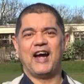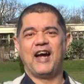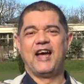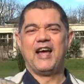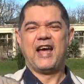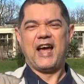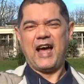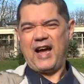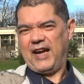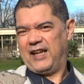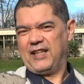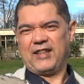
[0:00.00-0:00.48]
Uh,
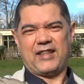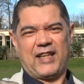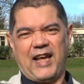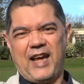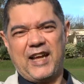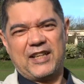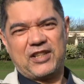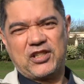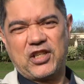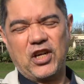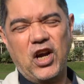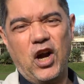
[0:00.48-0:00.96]

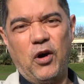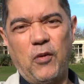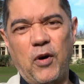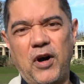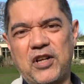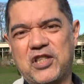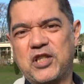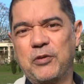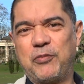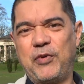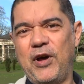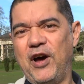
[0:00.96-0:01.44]
do you know
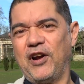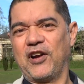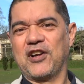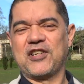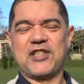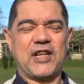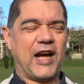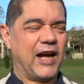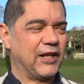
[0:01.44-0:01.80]
what? To be honest,